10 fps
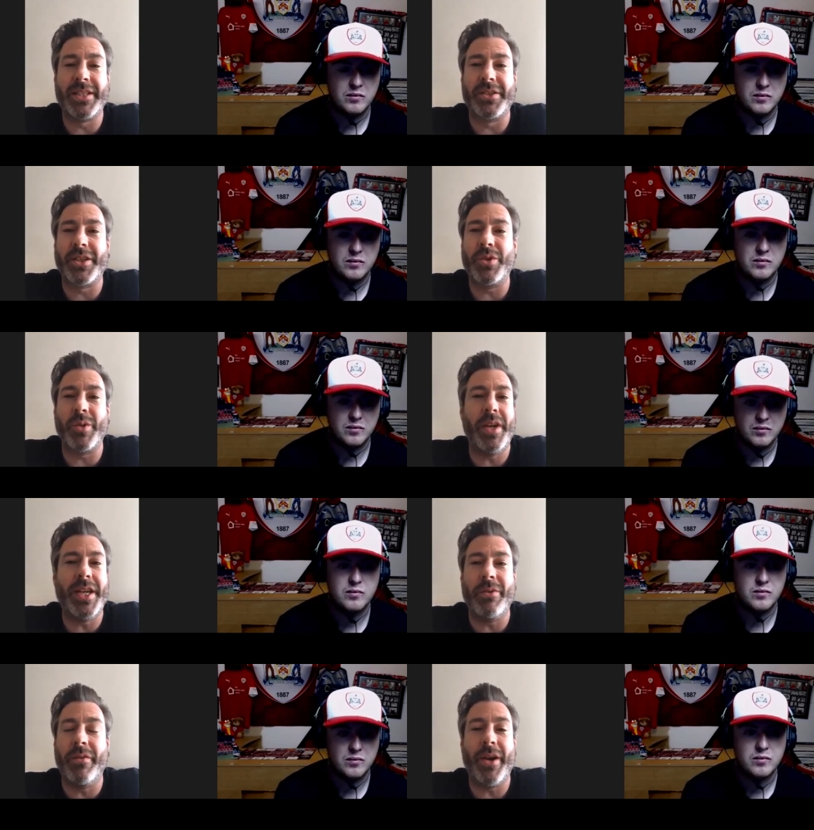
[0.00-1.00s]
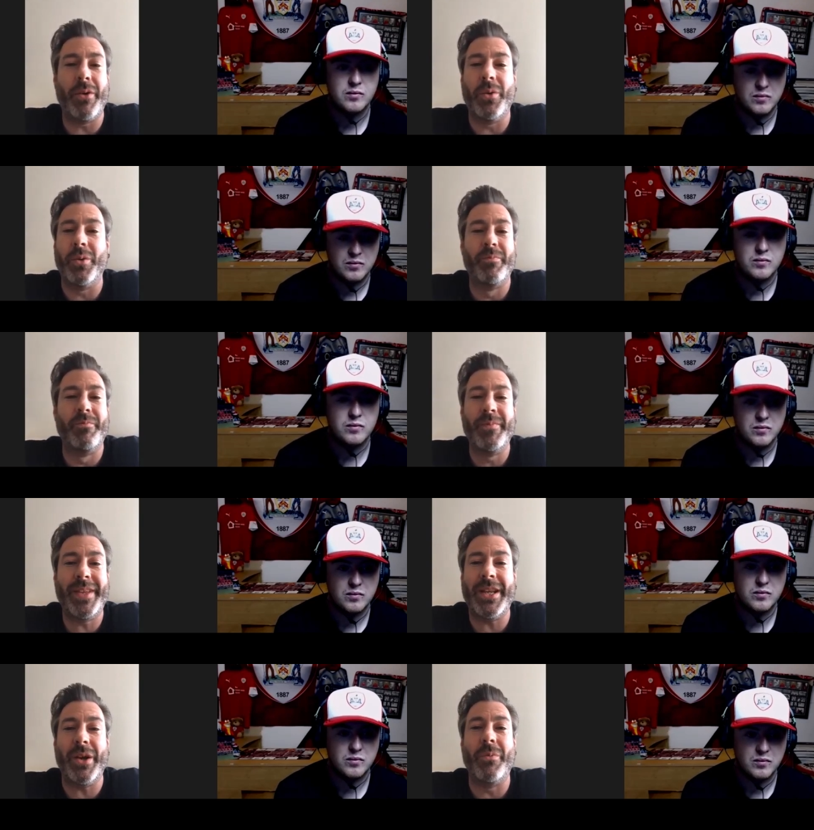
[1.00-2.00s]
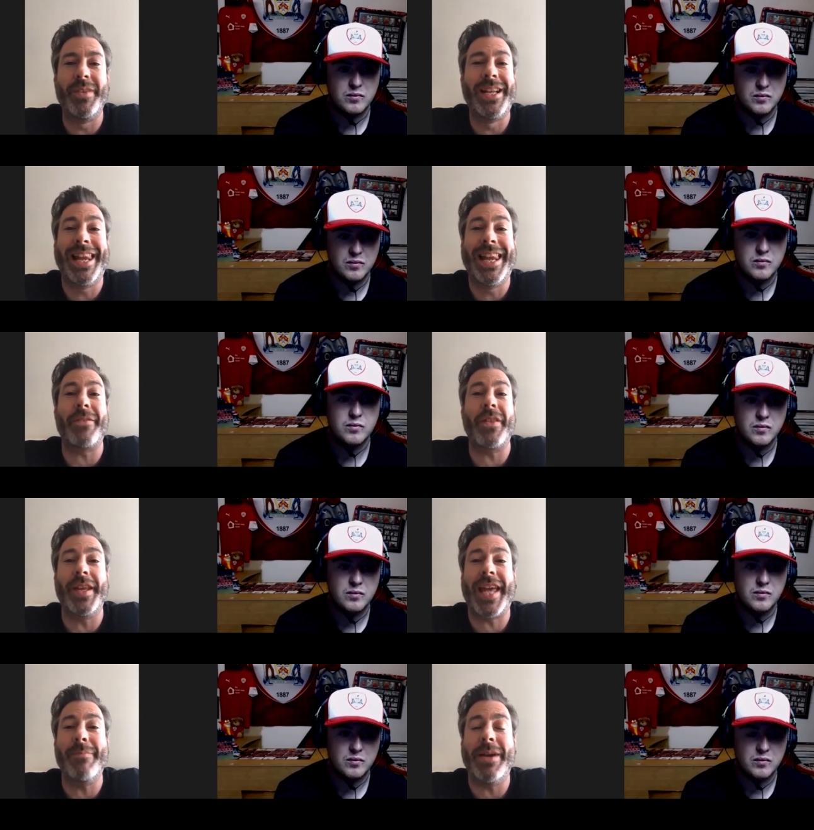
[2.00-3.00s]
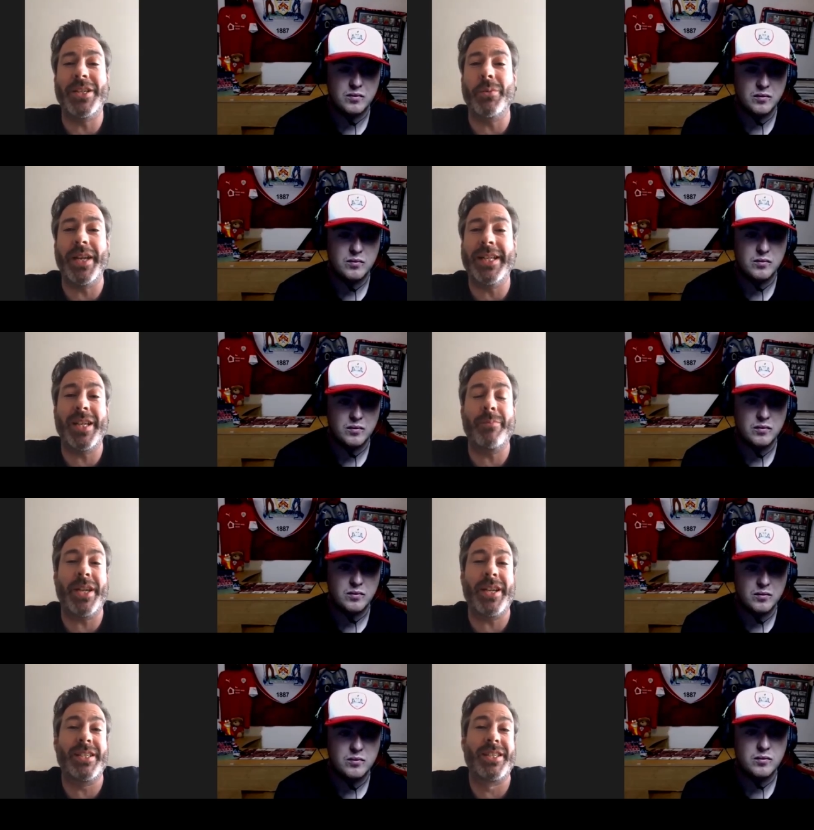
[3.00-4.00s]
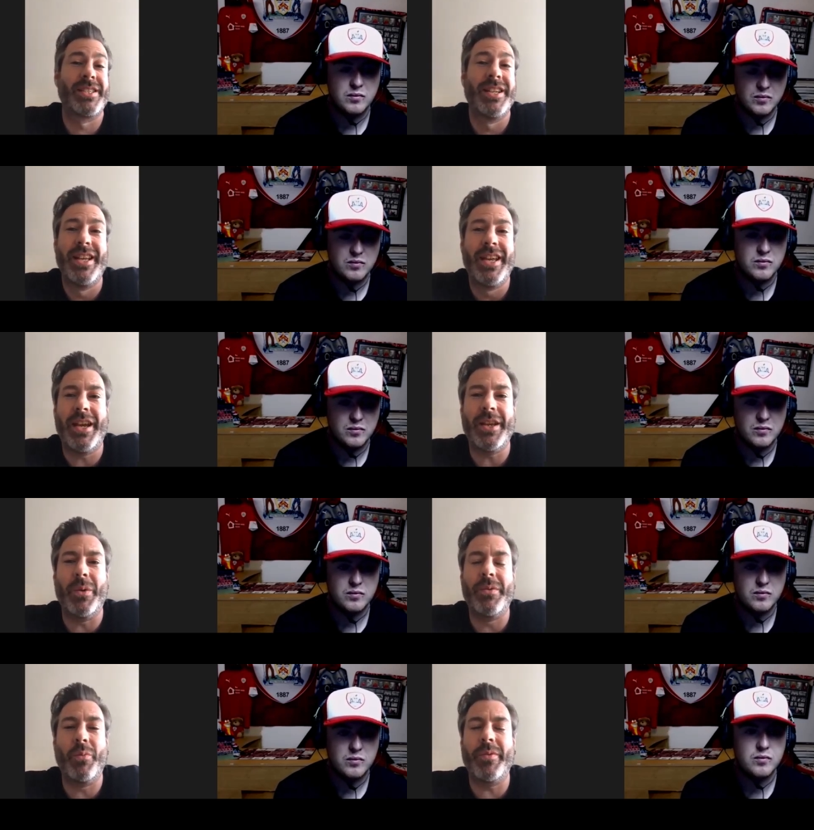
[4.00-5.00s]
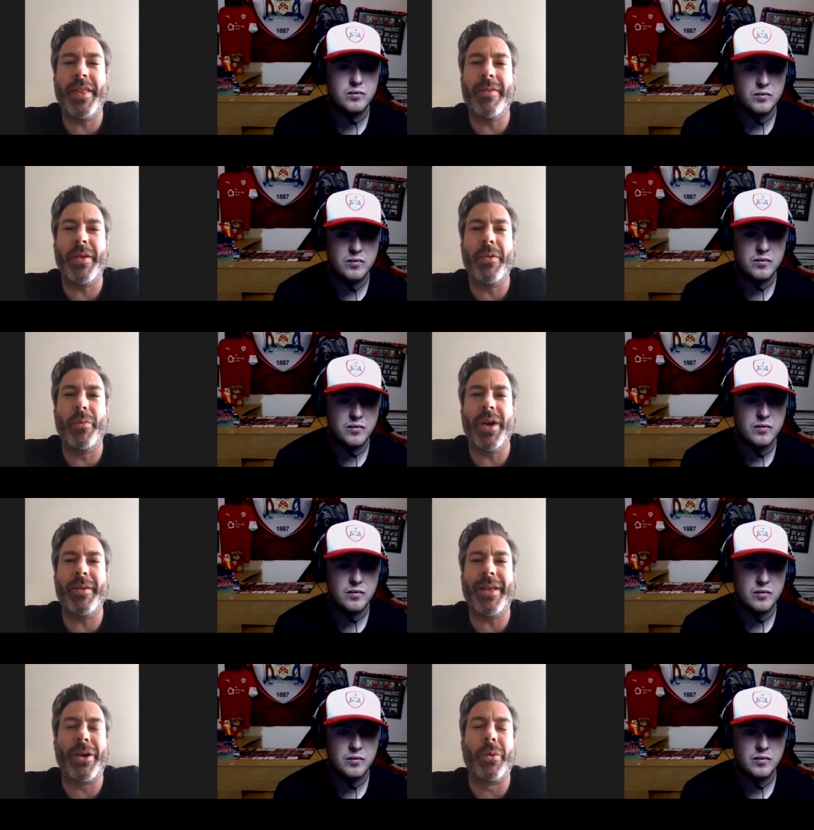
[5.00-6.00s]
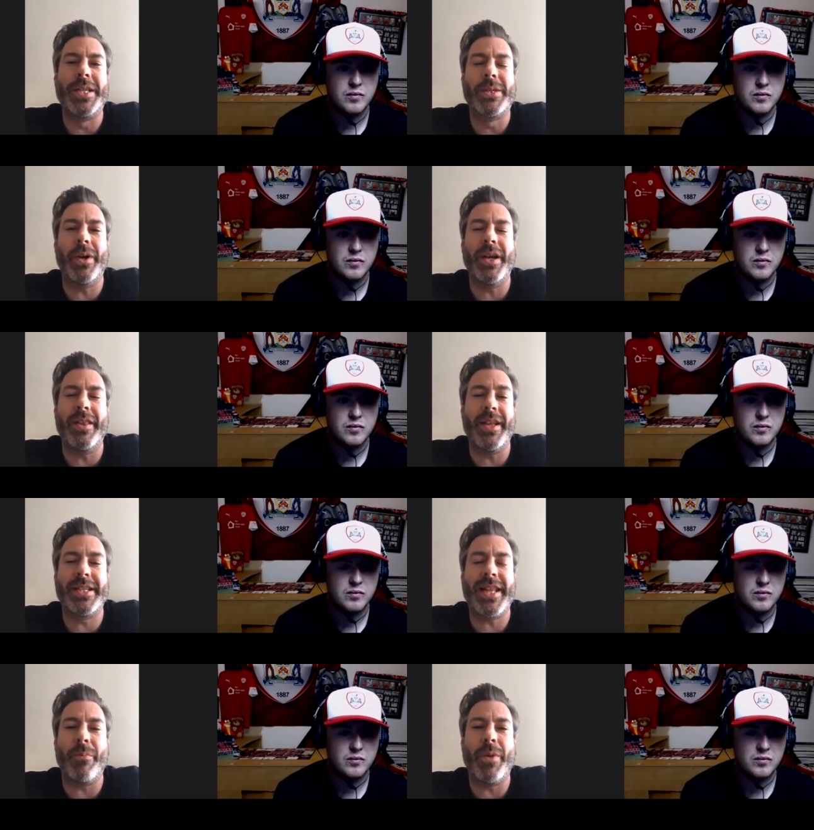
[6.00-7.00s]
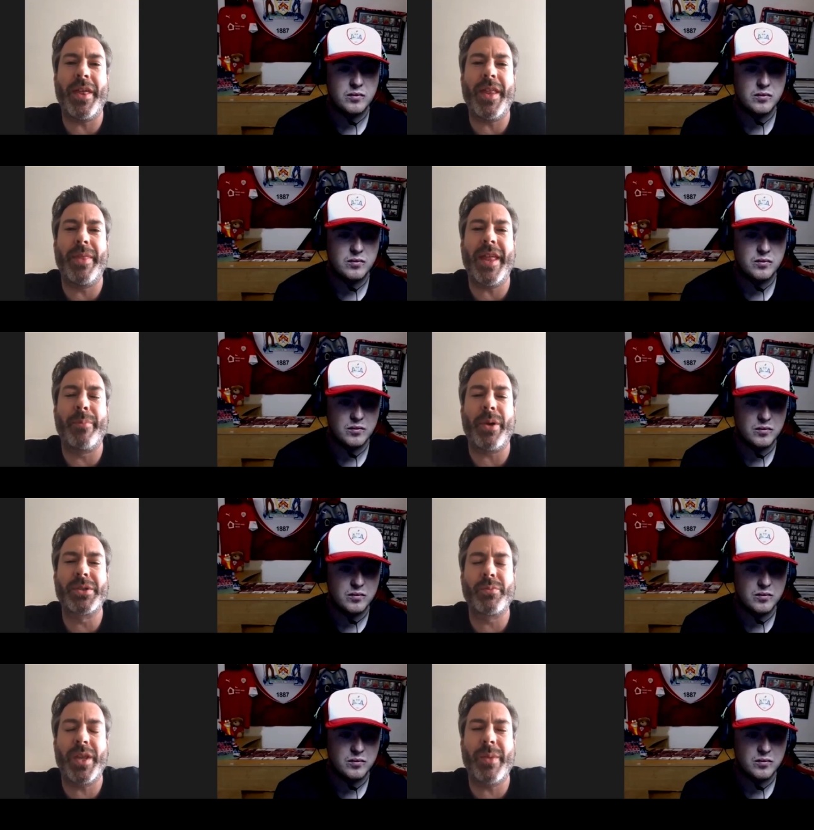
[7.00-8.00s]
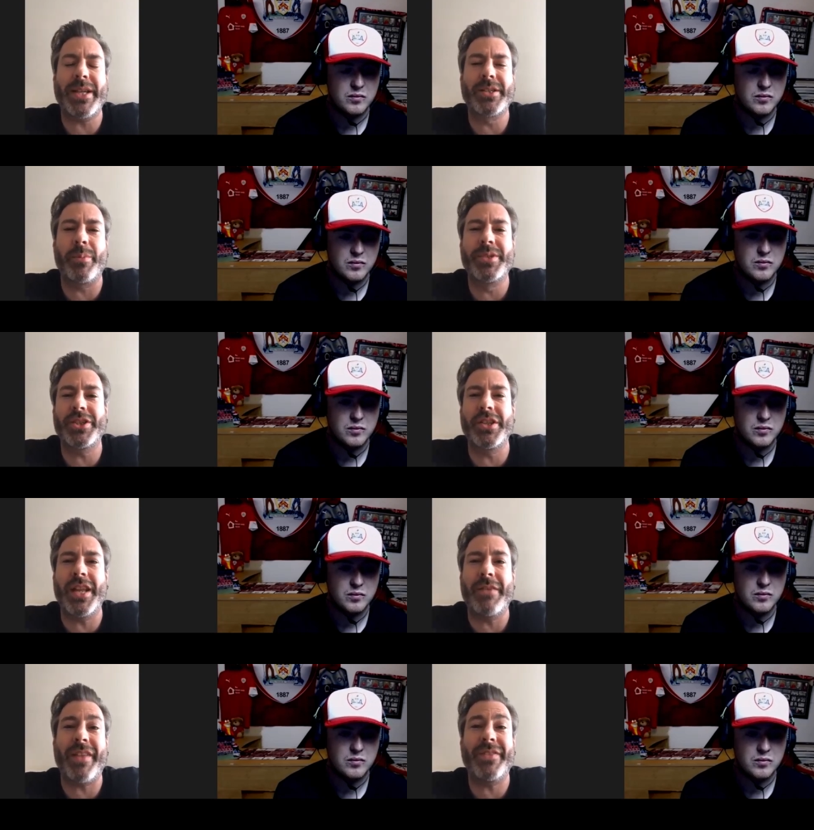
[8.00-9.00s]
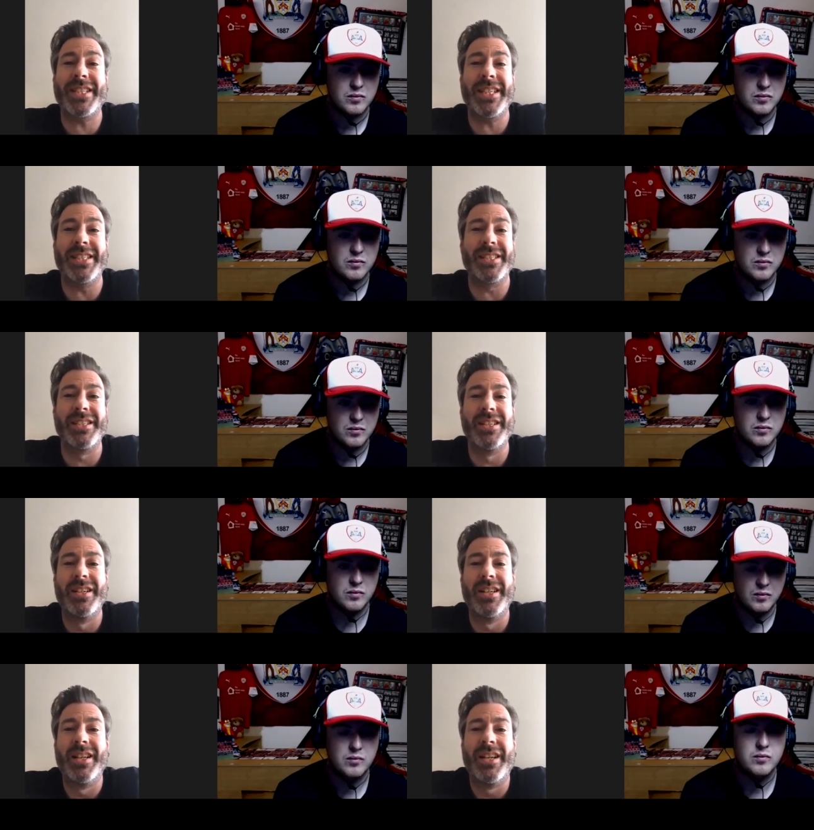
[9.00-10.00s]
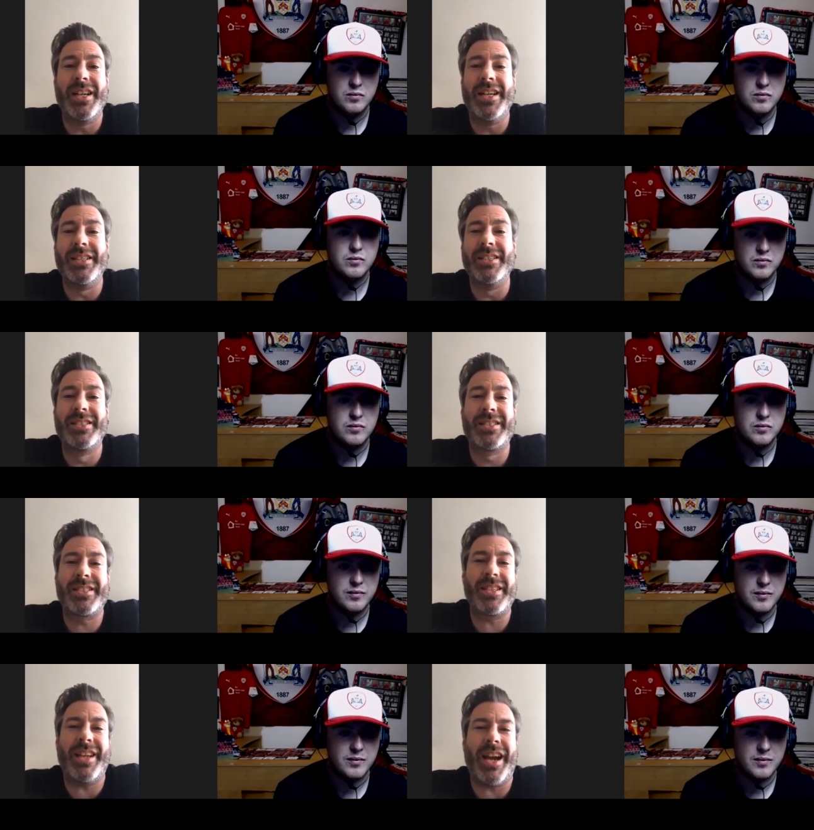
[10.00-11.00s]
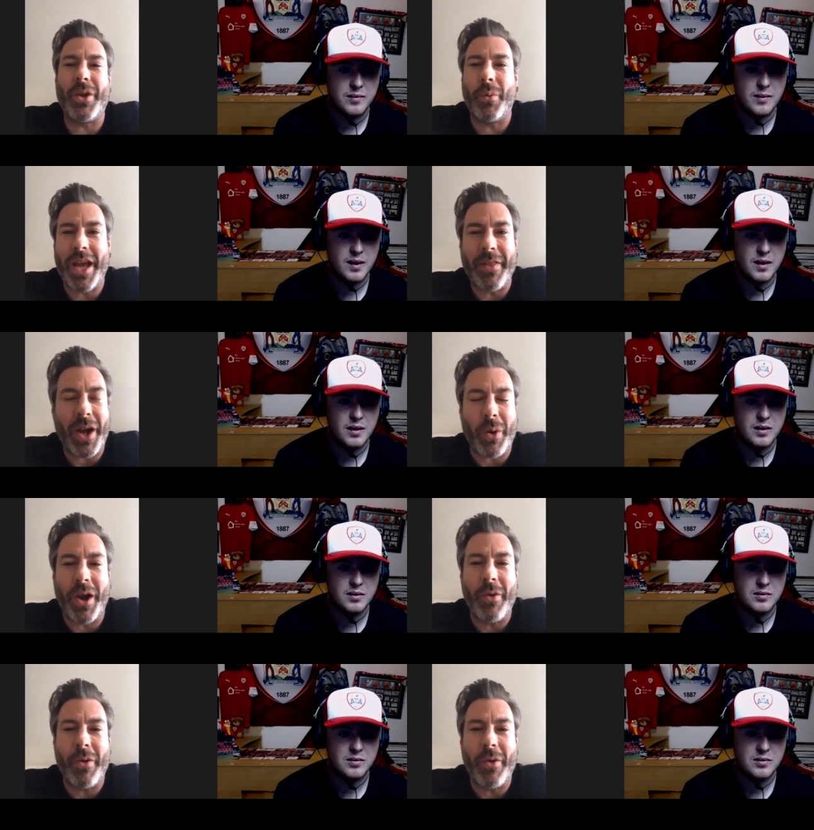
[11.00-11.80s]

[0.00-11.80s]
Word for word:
Speaker 1: on social media, and they're all, you know, glad that the game ended when it did because, you know, according to uh, to them, we're the, they're the best, we're the best opposition they've had this season. Mm. And I know we hear that quite